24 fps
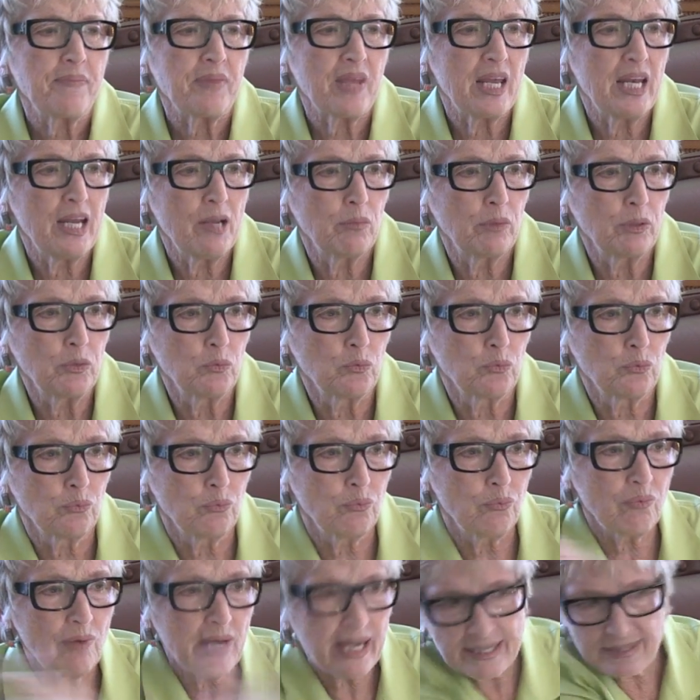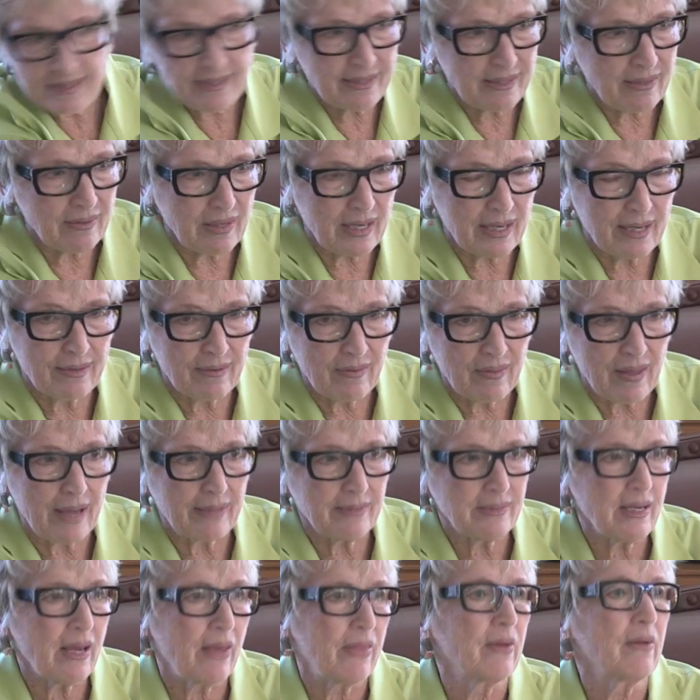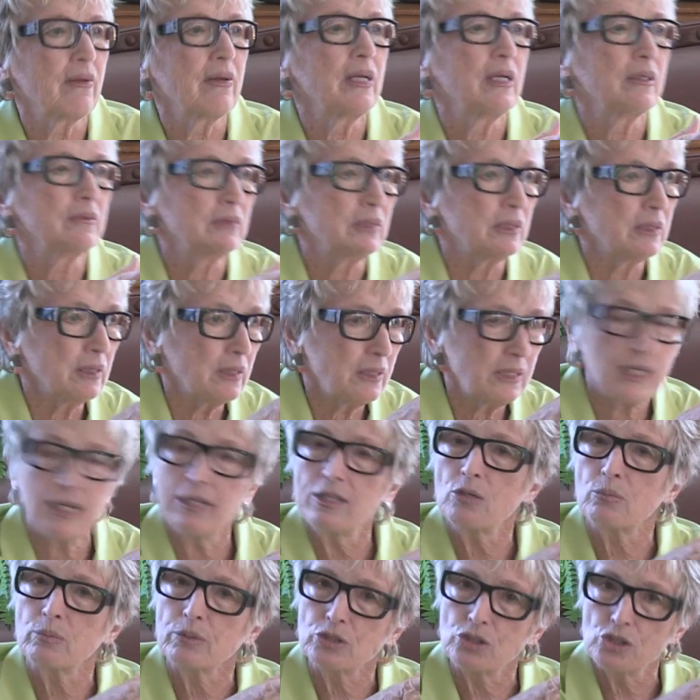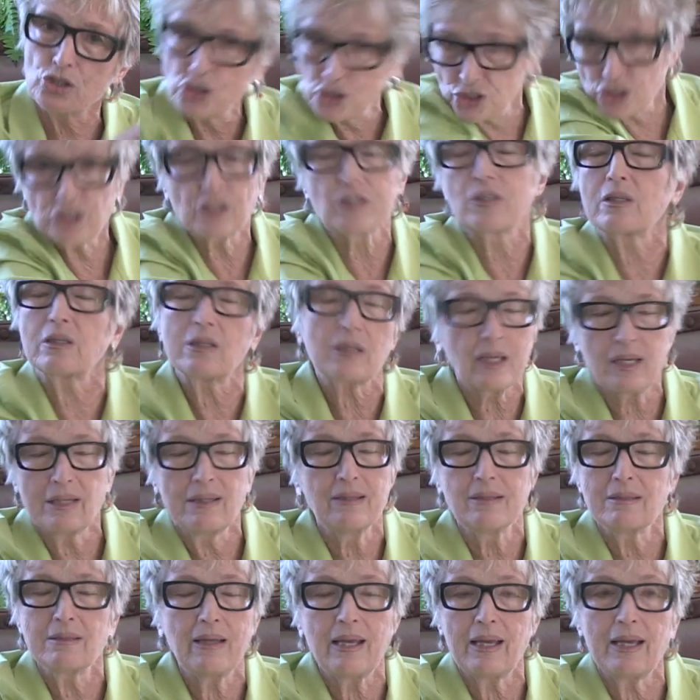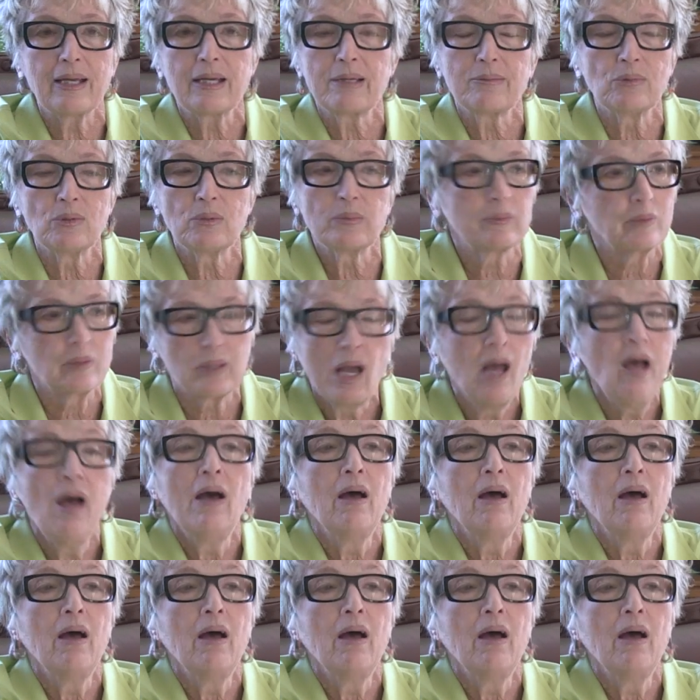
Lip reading: and it would race to the end of that tether, and the tether would jerk, and the animal would,